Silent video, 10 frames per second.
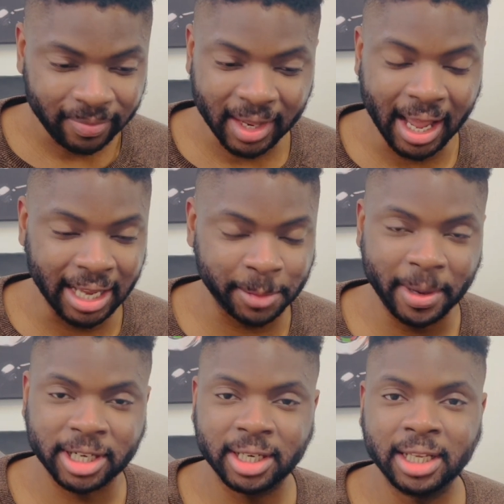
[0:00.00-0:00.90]

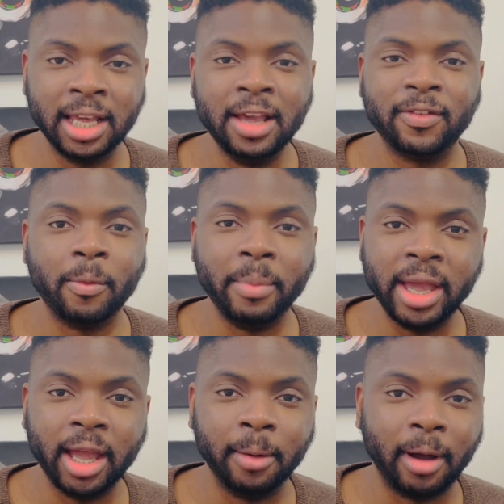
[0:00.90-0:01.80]
Especially for
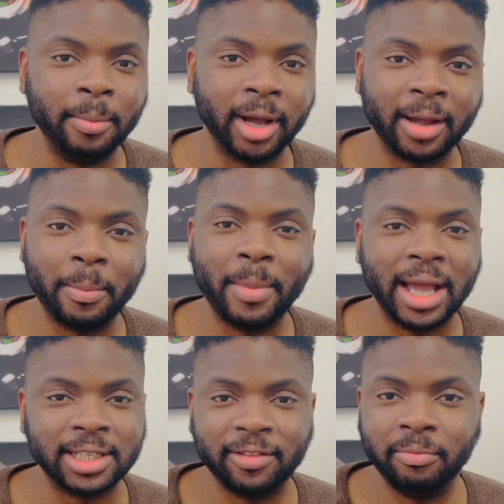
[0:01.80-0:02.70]
me, I'm like a
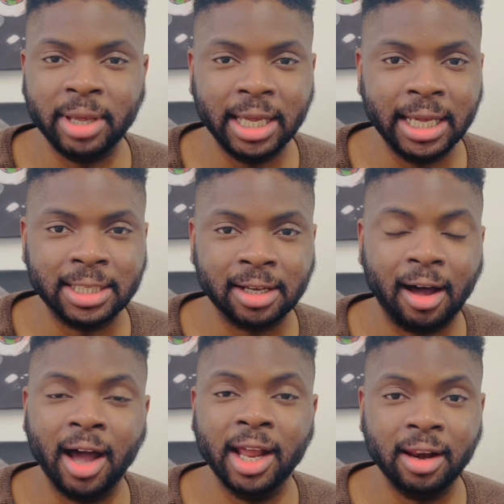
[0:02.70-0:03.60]
massive meat eater.
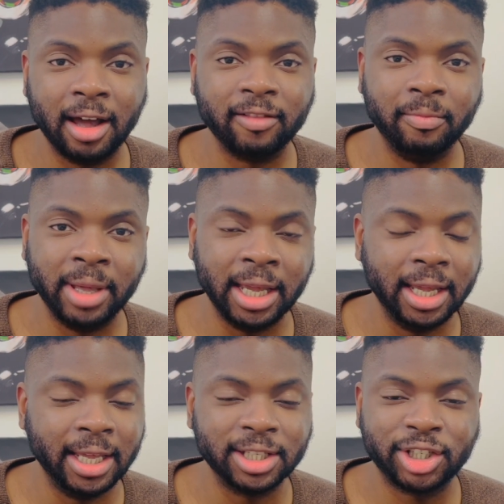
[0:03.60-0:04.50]
I love meat.
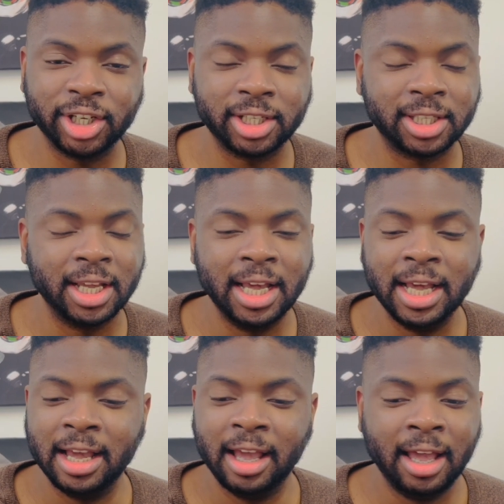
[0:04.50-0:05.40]
It's just,
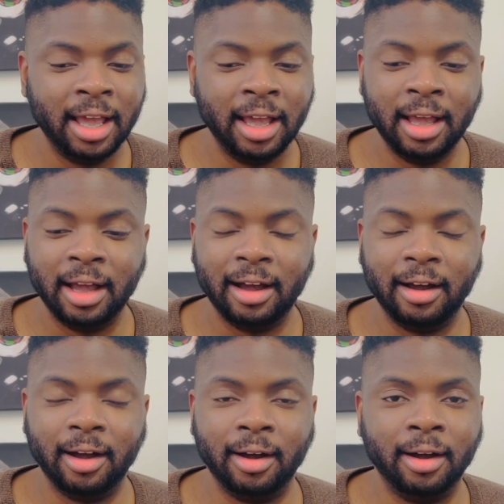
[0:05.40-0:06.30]

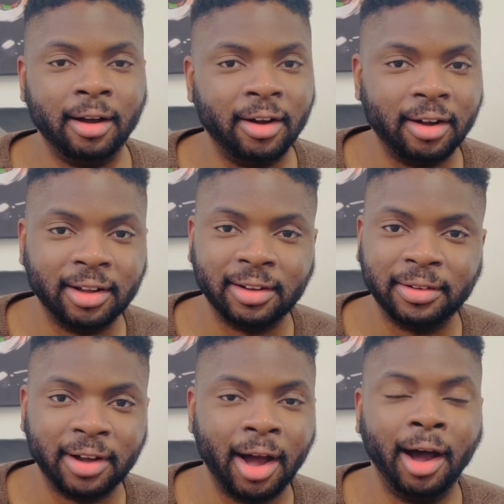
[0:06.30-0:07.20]

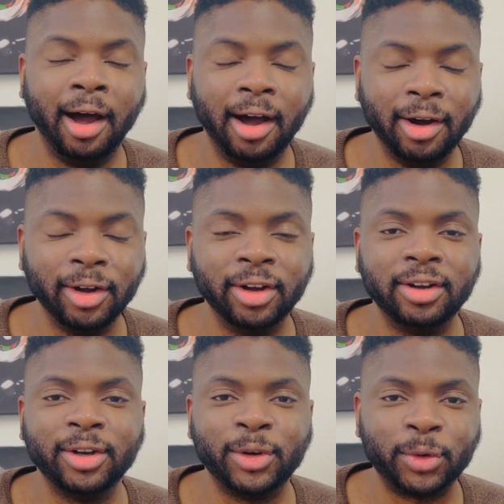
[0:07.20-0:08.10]

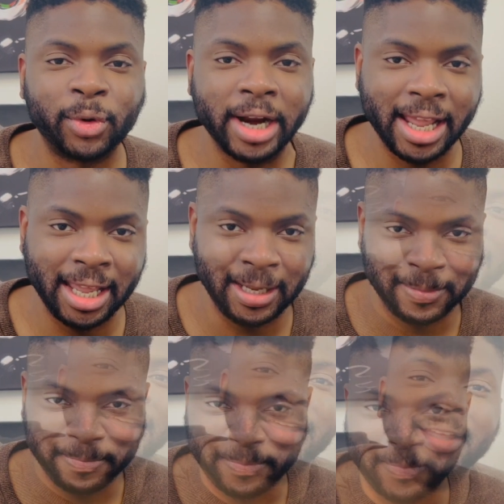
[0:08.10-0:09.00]
hungry.
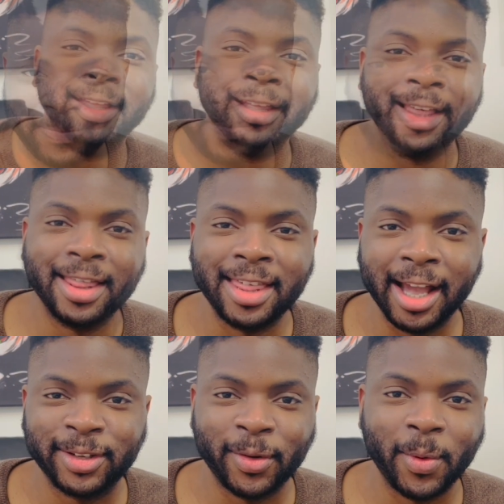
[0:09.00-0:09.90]

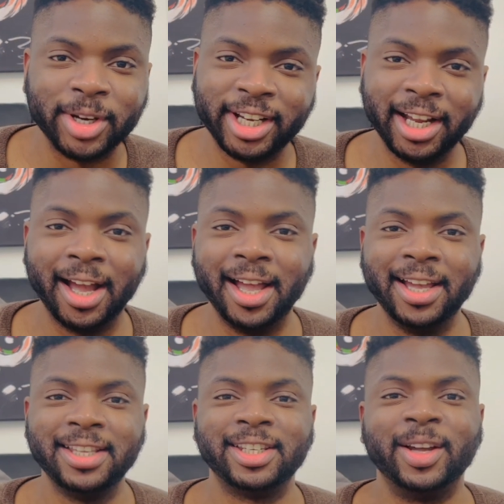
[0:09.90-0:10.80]
Thanks for watching,
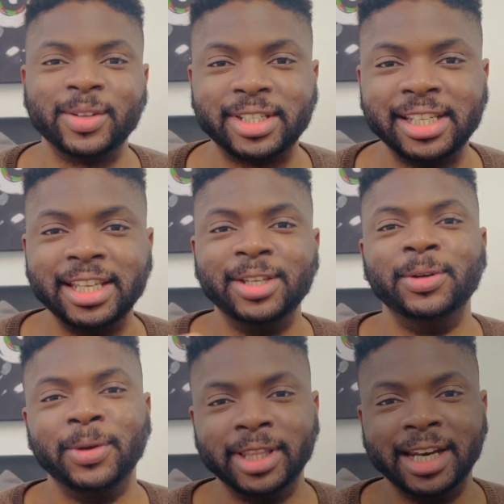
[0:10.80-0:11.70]
guys, and I'll see
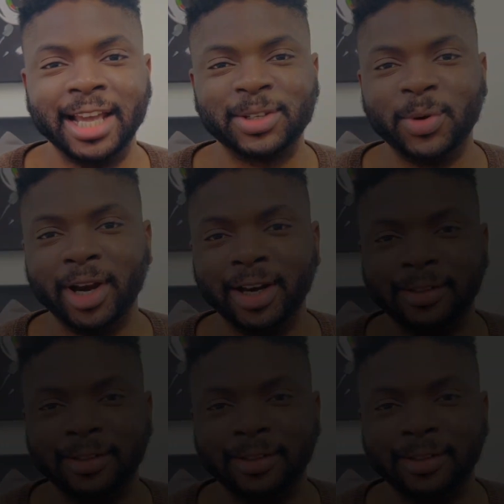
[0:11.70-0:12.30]
you in the next one.